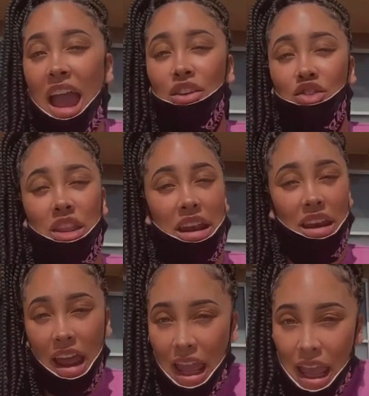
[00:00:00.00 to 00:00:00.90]
and the
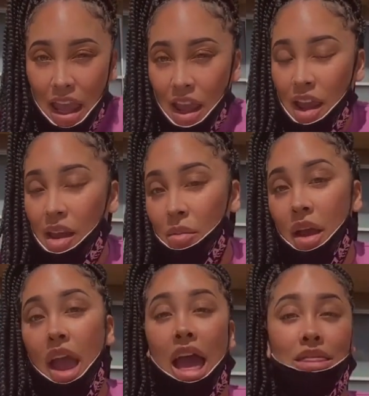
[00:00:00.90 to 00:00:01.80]
name
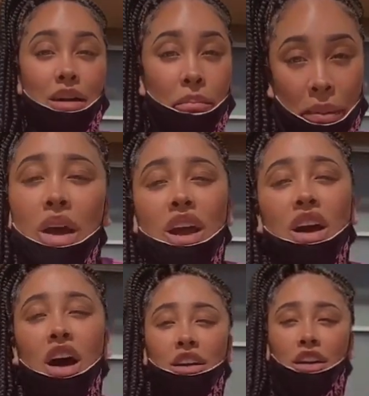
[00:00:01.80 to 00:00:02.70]
and the
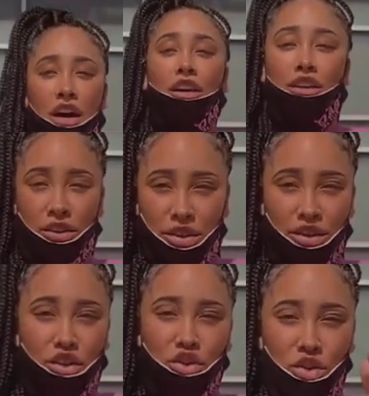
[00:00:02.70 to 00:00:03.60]
bank in Atlanta,
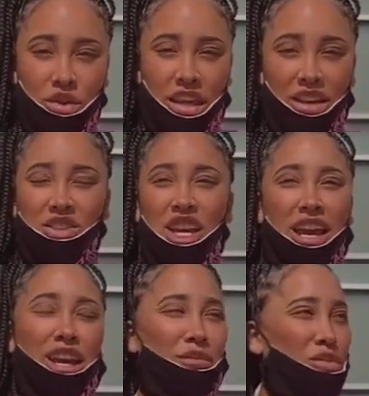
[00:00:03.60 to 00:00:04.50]
Georgia.
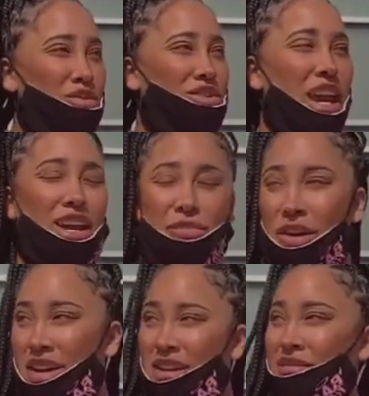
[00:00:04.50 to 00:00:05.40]
Like, it's like,